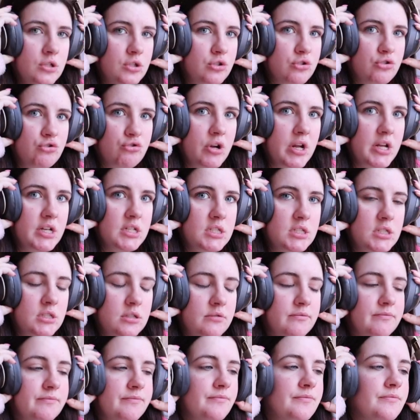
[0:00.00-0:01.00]

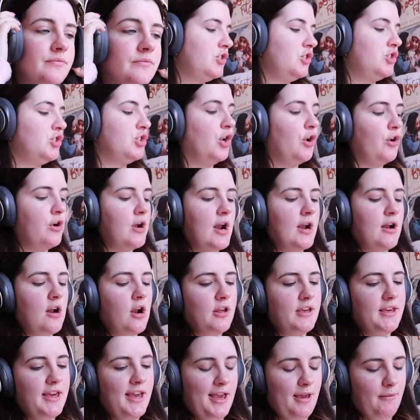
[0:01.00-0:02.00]
Stress. Let's turn on
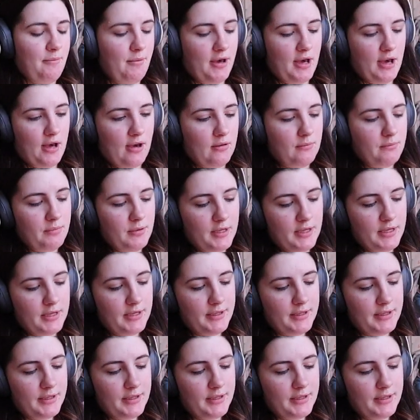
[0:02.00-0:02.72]
our K-pop.